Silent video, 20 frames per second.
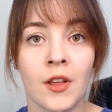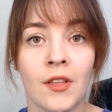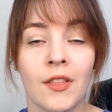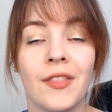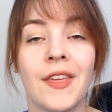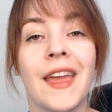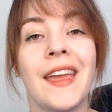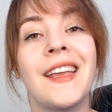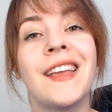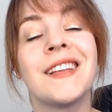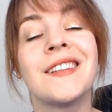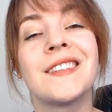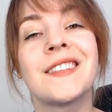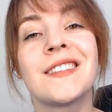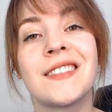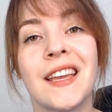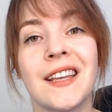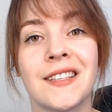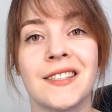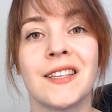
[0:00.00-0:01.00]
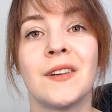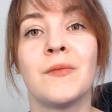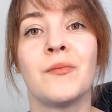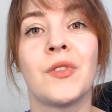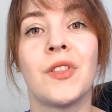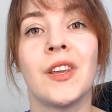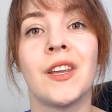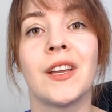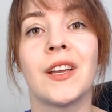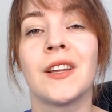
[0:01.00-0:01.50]
They can say
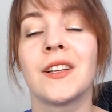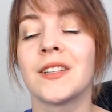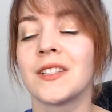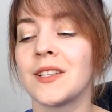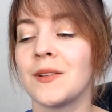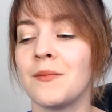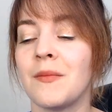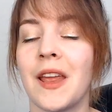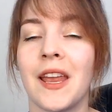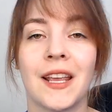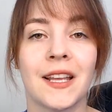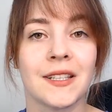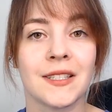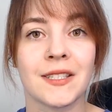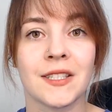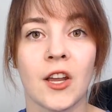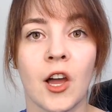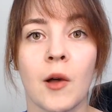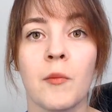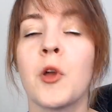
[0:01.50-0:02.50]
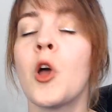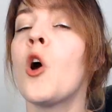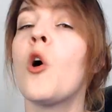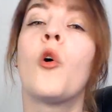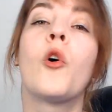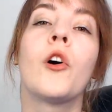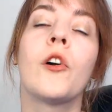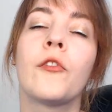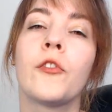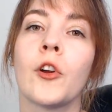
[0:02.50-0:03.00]
something to make it stop.
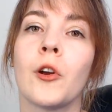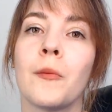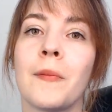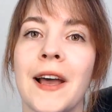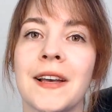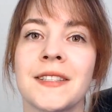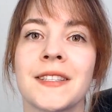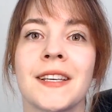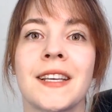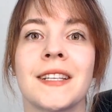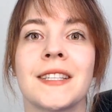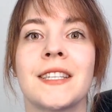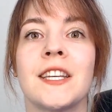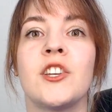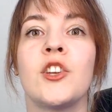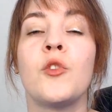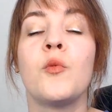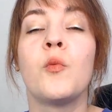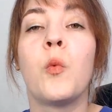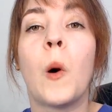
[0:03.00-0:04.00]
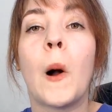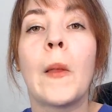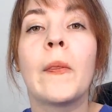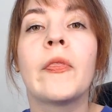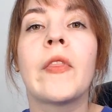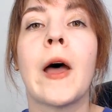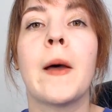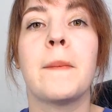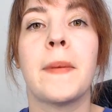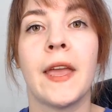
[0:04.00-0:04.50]
Or if you're a masochist and you
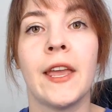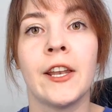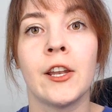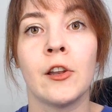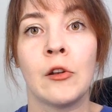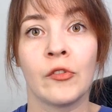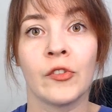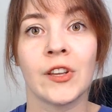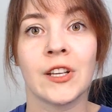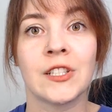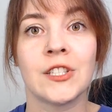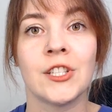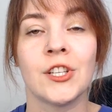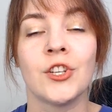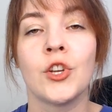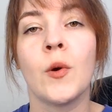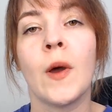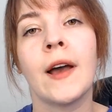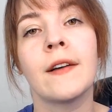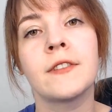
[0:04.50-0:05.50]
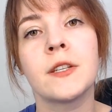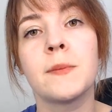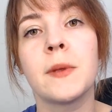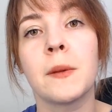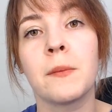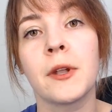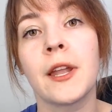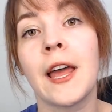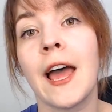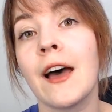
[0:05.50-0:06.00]
want that pain inflicted, you have to be
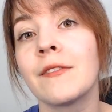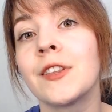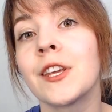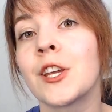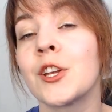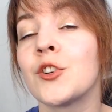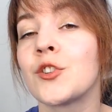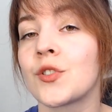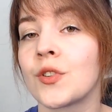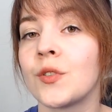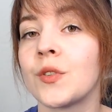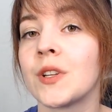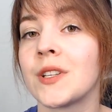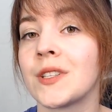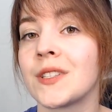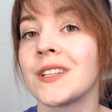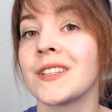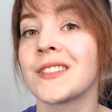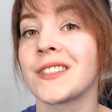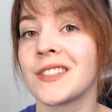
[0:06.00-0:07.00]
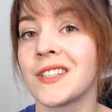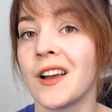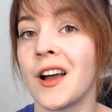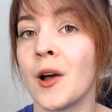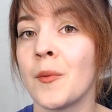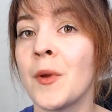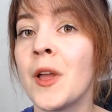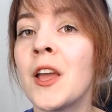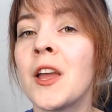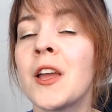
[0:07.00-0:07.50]
able to have the control to say
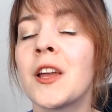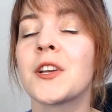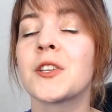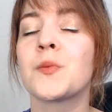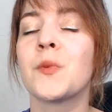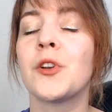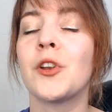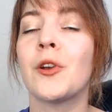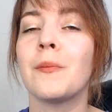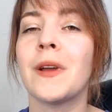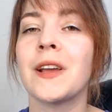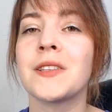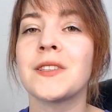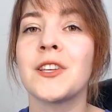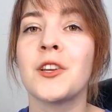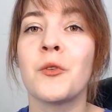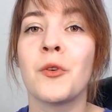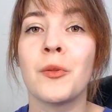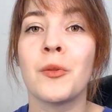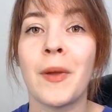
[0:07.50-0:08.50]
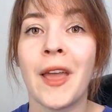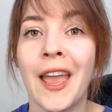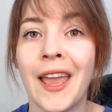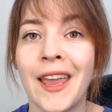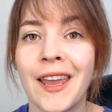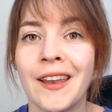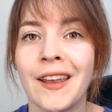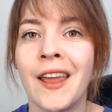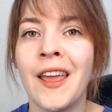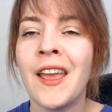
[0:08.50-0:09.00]
stop. Because when you're messing with
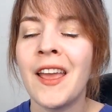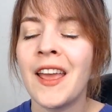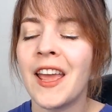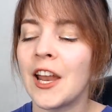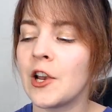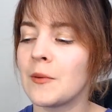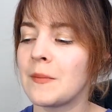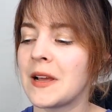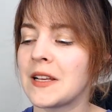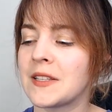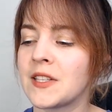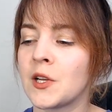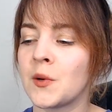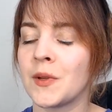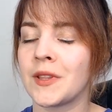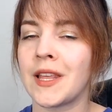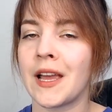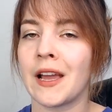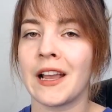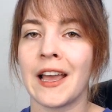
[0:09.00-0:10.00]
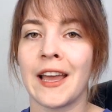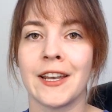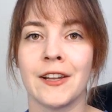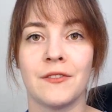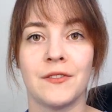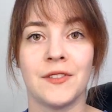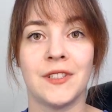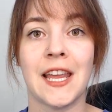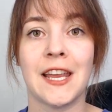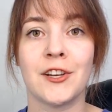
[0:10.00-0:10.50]
pain and you're messing with that kind
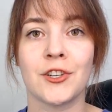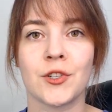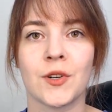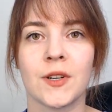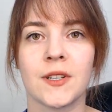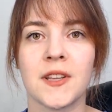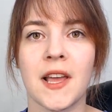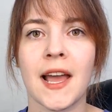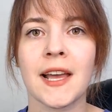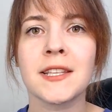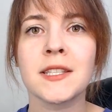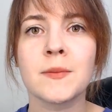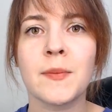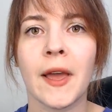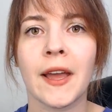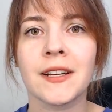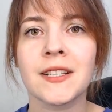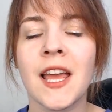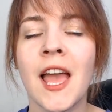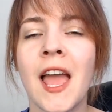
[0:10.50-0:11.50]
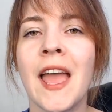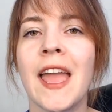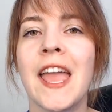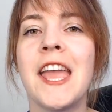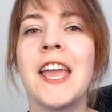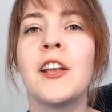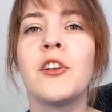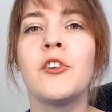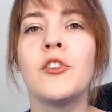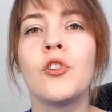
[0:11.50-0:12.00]
of dangerous aspect,
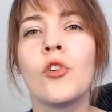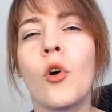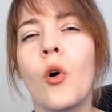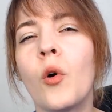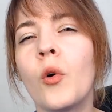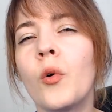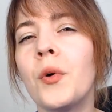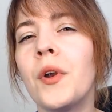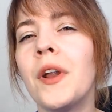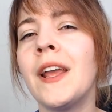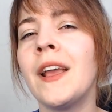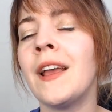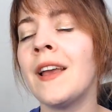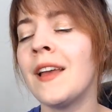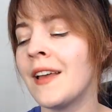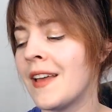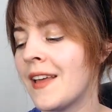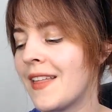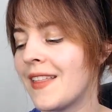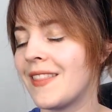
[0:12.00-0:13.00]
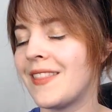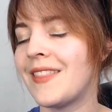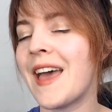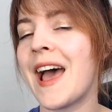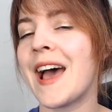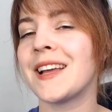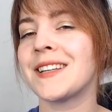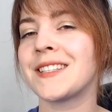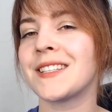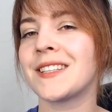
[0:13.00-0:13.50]
ignoring
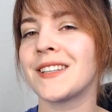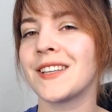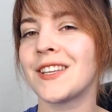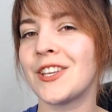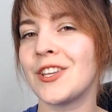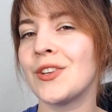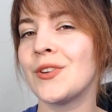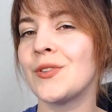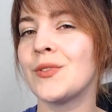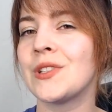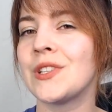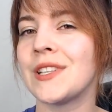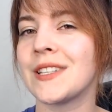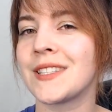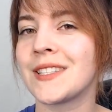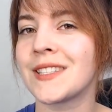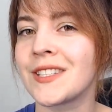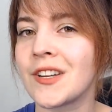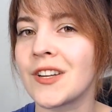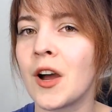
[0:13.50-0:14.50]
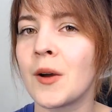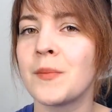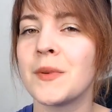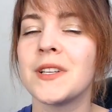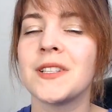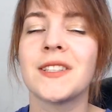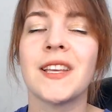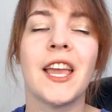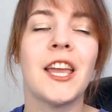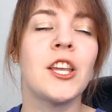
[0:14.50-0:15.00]
that cue to stop
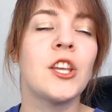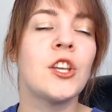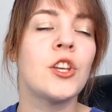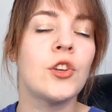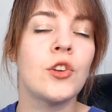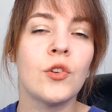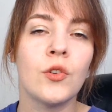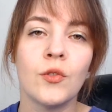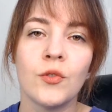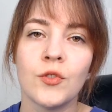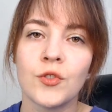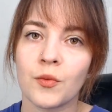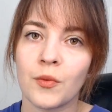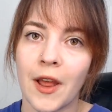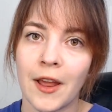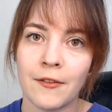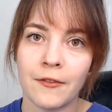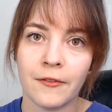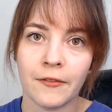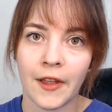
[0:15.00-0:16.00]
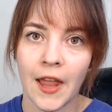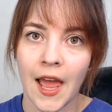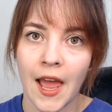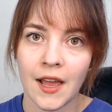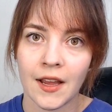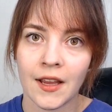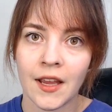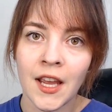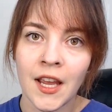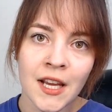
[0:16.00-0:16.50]
is a huge red
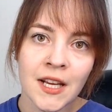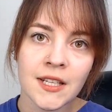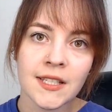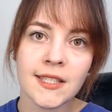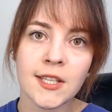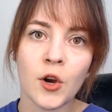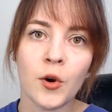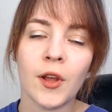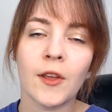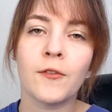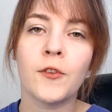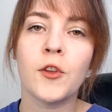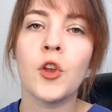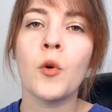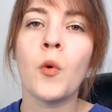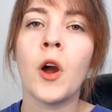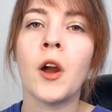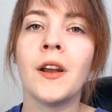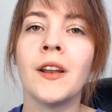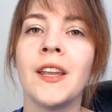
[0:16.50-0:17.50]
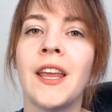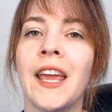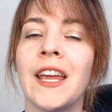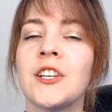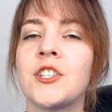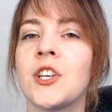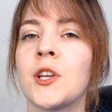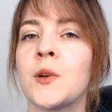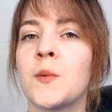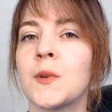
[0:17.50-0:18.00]
flag. So if you are
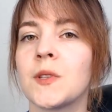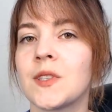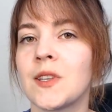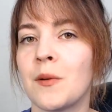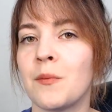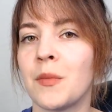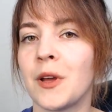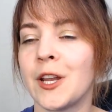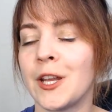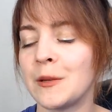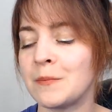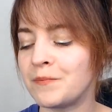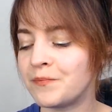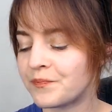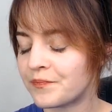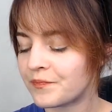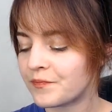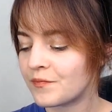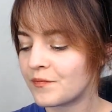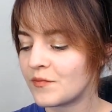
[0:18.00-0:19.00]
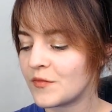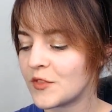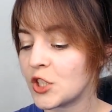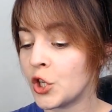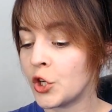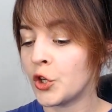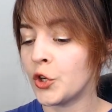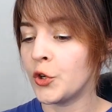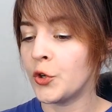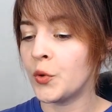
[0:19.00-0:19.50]
engaging with somebody
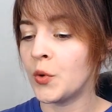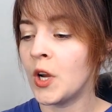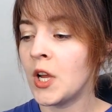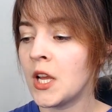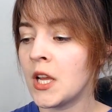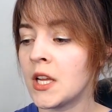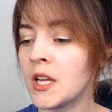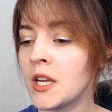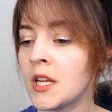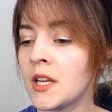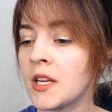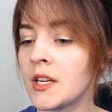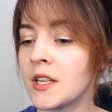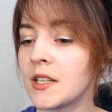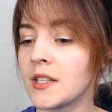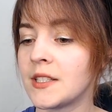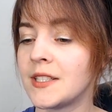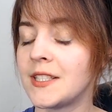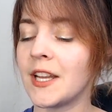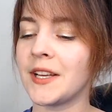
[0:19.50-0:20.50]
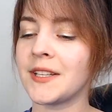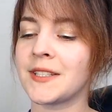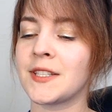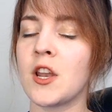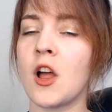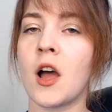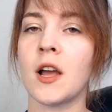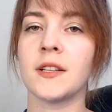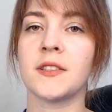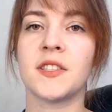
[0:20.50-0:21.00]
who does
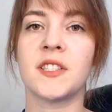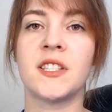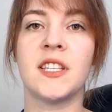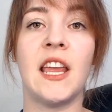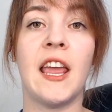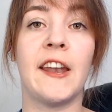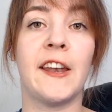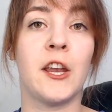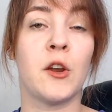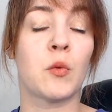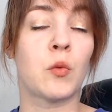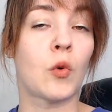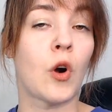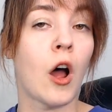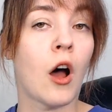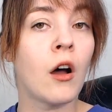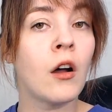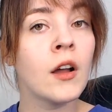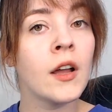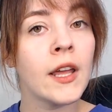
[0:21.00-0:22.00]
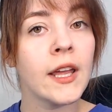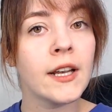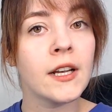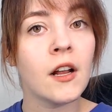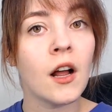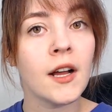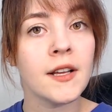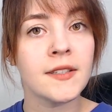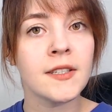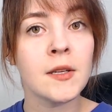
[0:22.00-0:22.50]
not see any wrong in
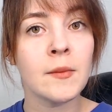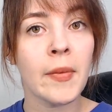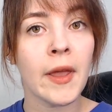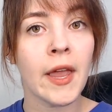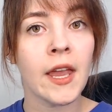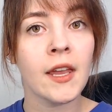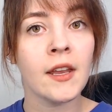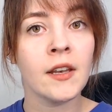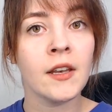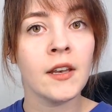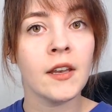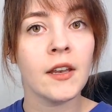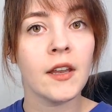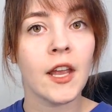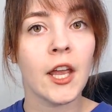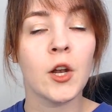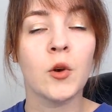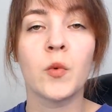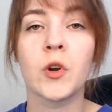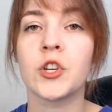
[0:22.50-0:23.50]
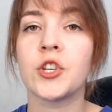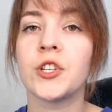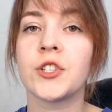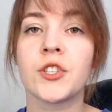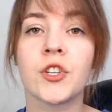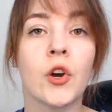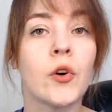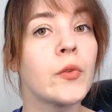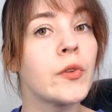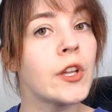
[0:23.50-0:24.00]
causing pain and
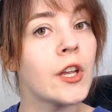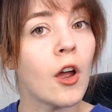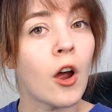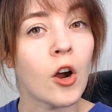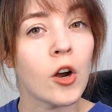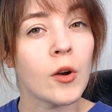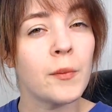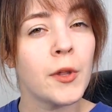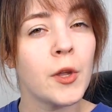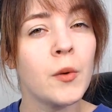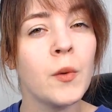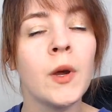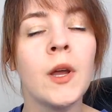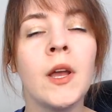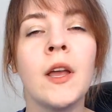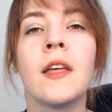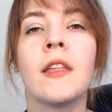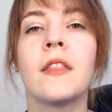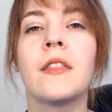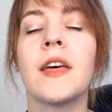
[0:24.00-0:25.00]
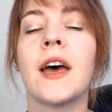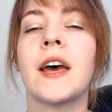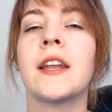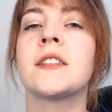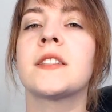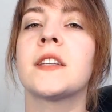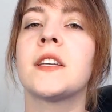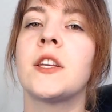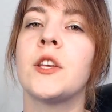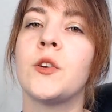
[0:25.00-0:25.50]
wishes to only harm you, that
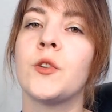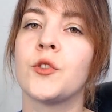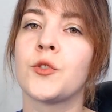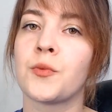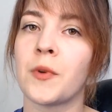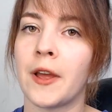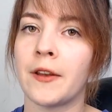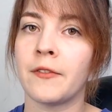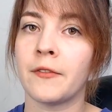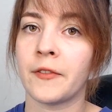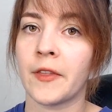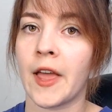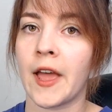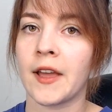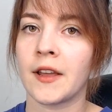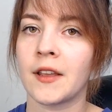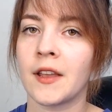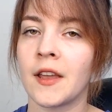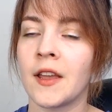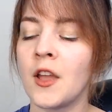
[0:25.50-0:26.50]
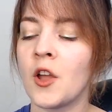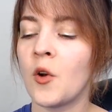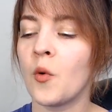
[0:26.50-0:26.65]
is a huge red flag.